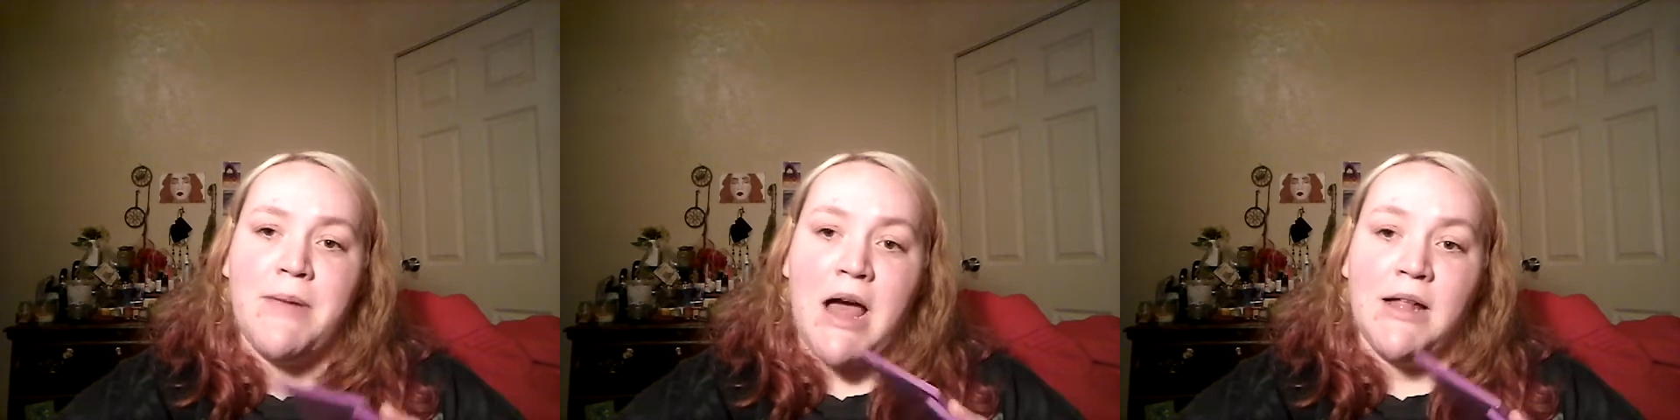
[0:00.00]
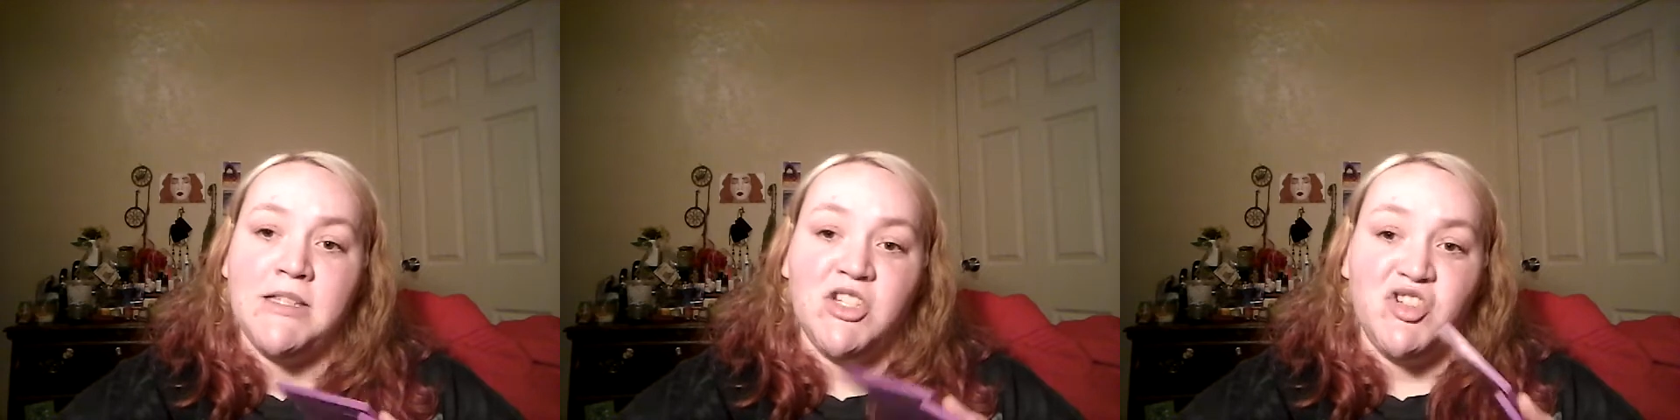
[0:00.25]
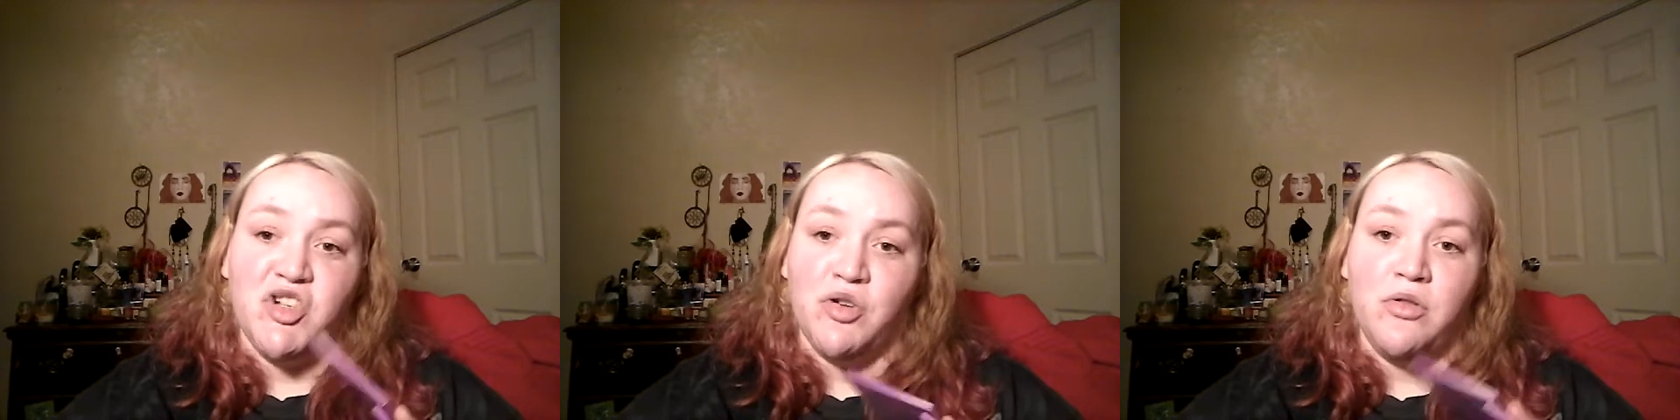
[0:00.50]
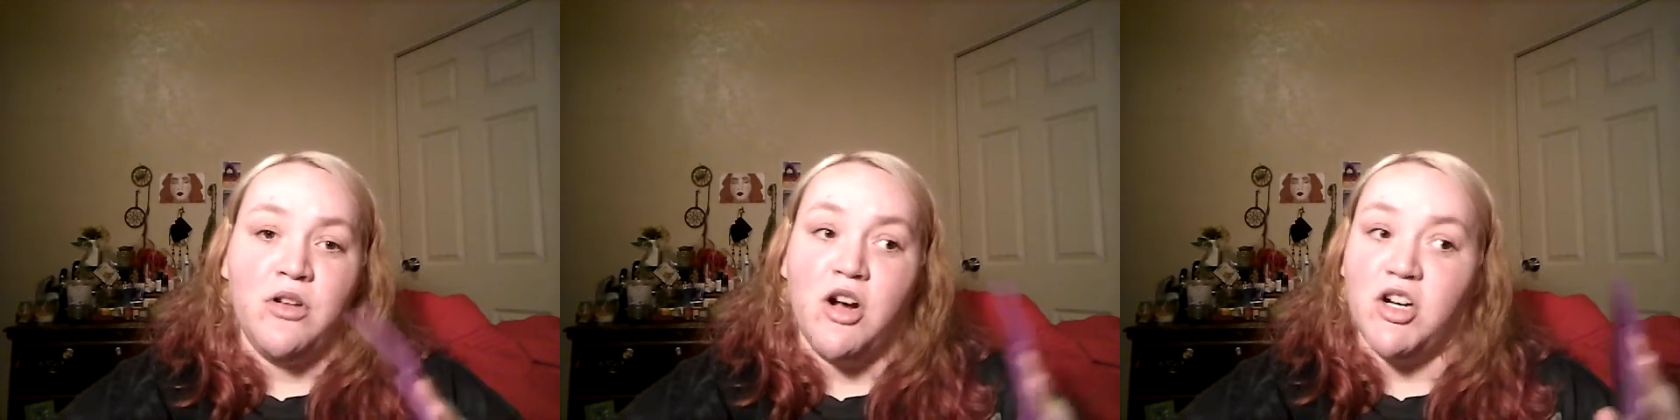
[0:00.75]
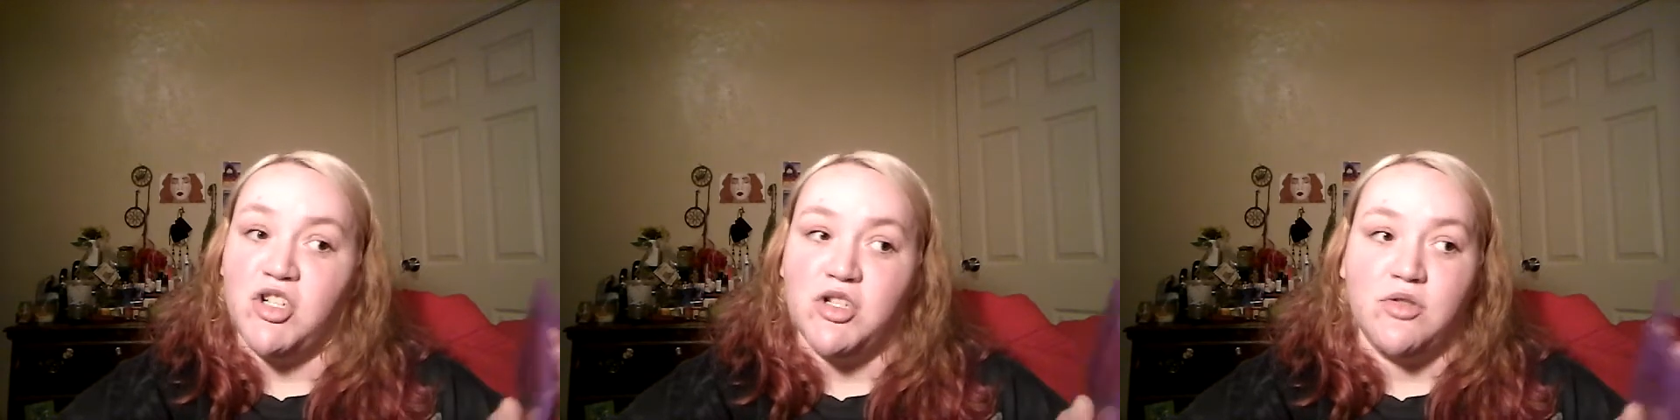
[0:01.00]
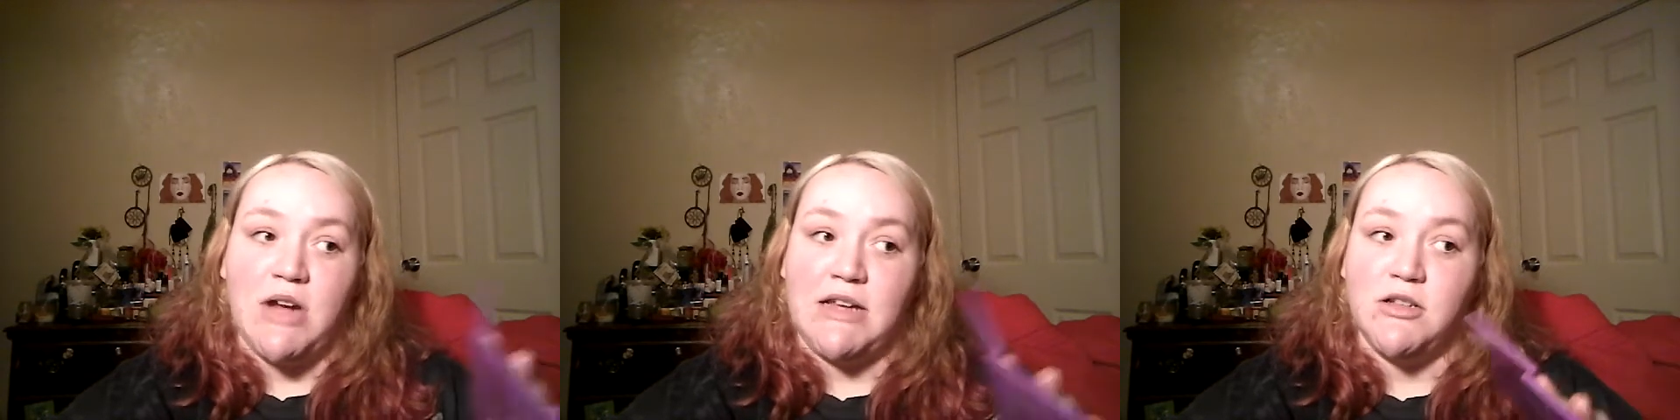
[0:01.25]
palettes in general are just
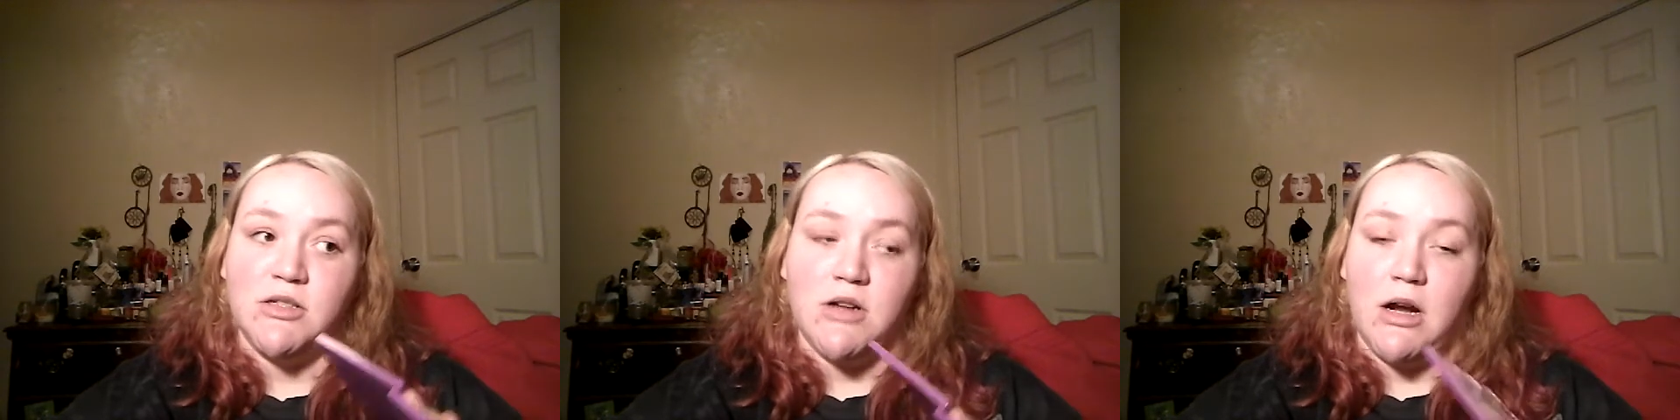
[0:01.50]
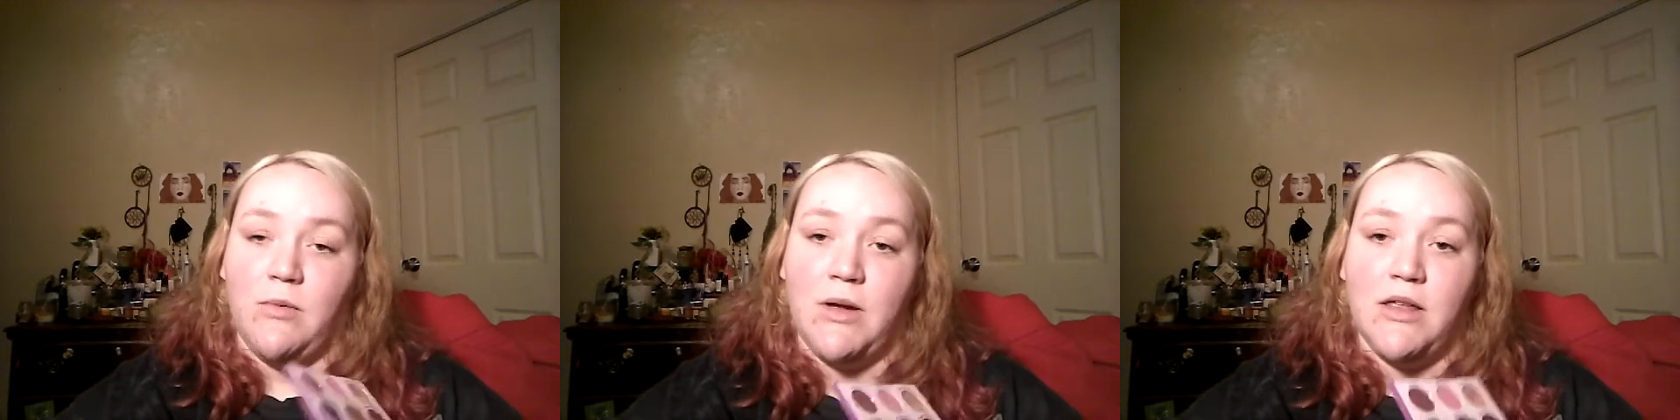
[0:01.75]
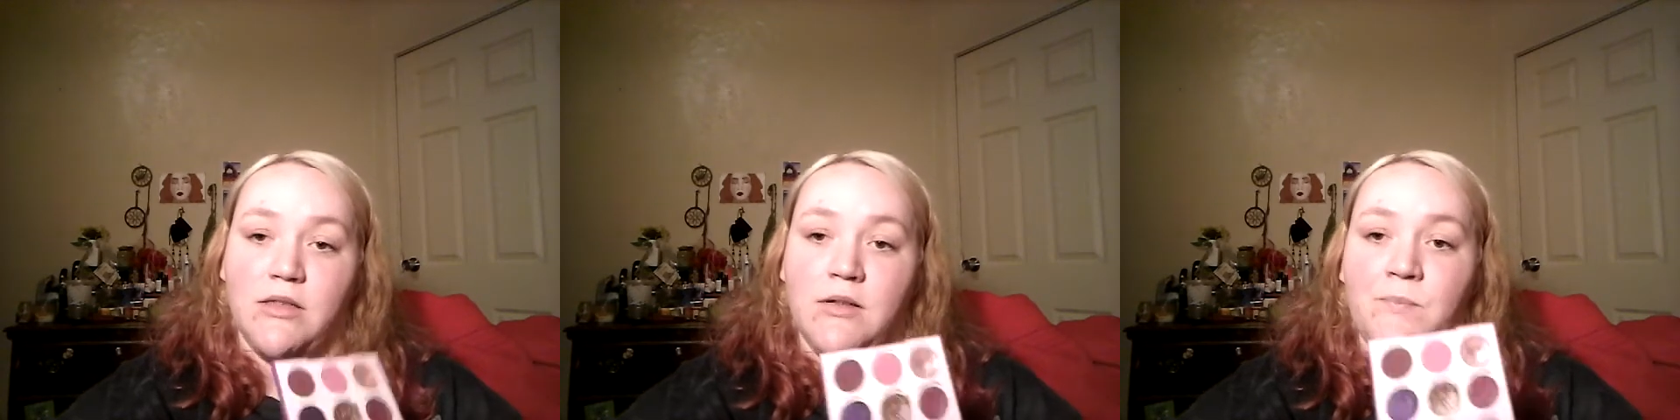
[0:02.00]
great to start with.